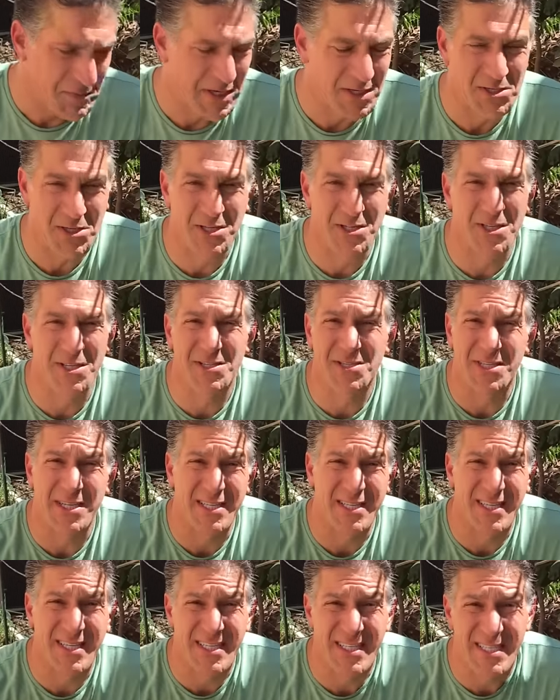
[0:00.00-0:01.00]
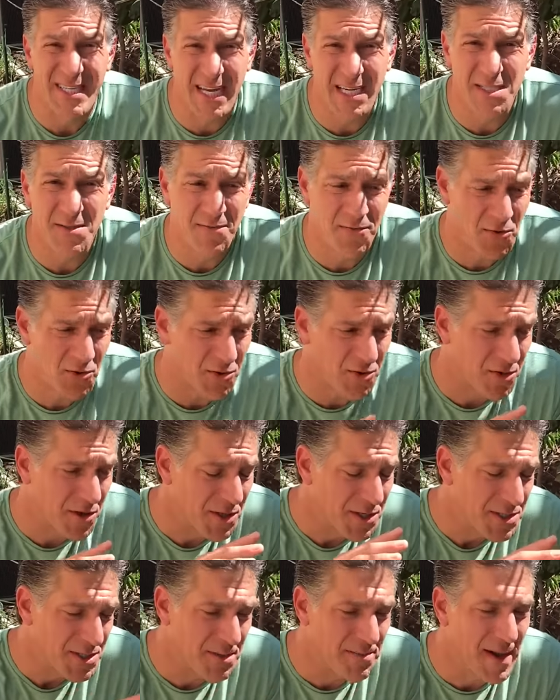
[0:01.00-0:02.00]
and just such a successful
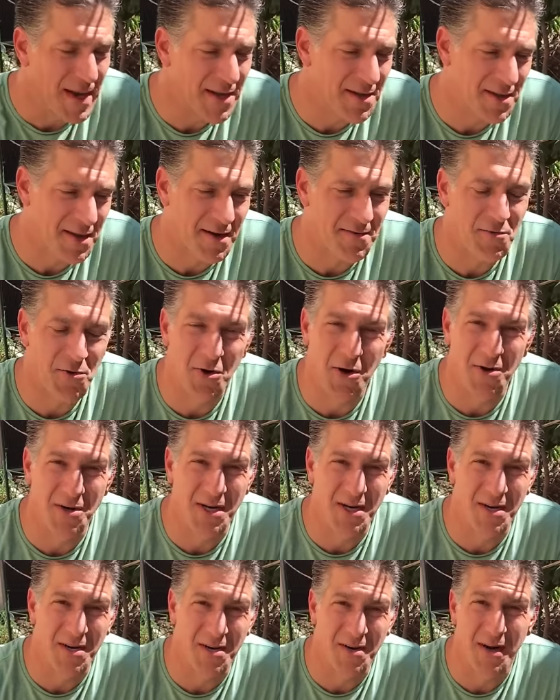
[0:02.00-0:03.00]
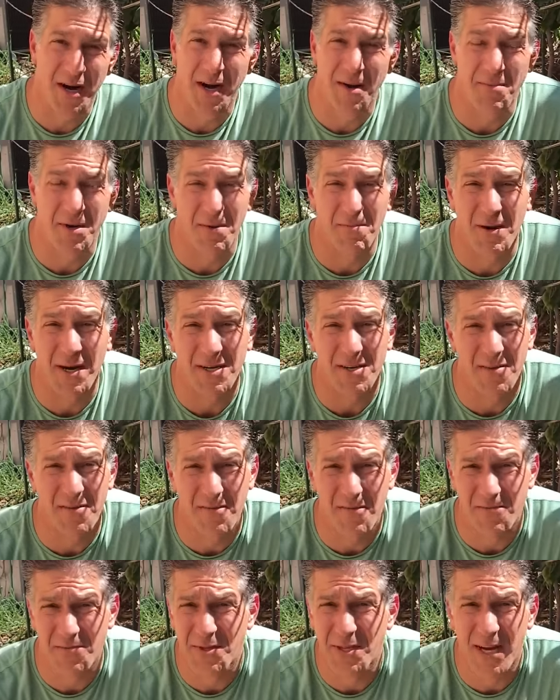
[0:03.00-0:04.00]
tomato that I've grown here um, compared to
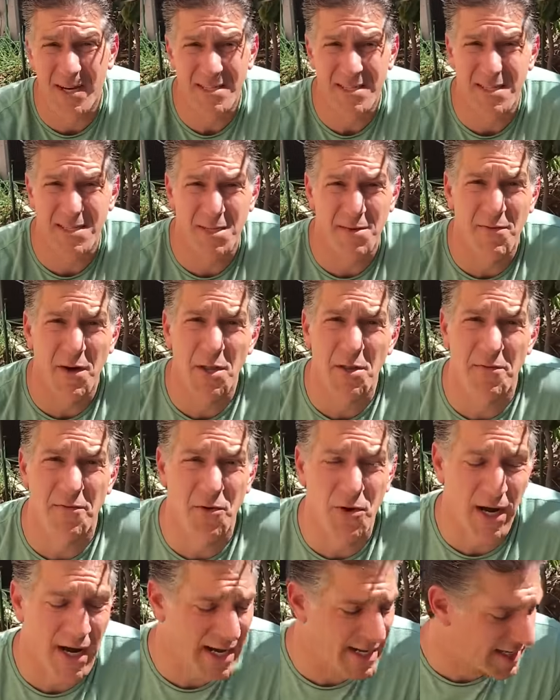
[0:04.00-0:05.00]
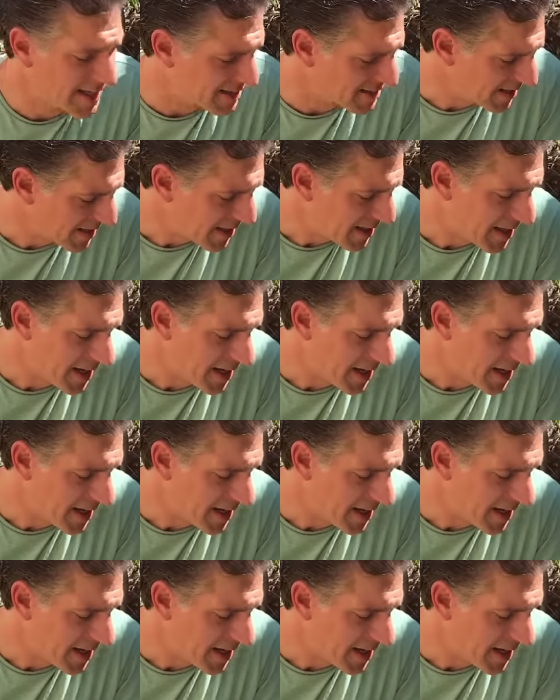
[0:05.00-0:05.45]
dozens of other varieties.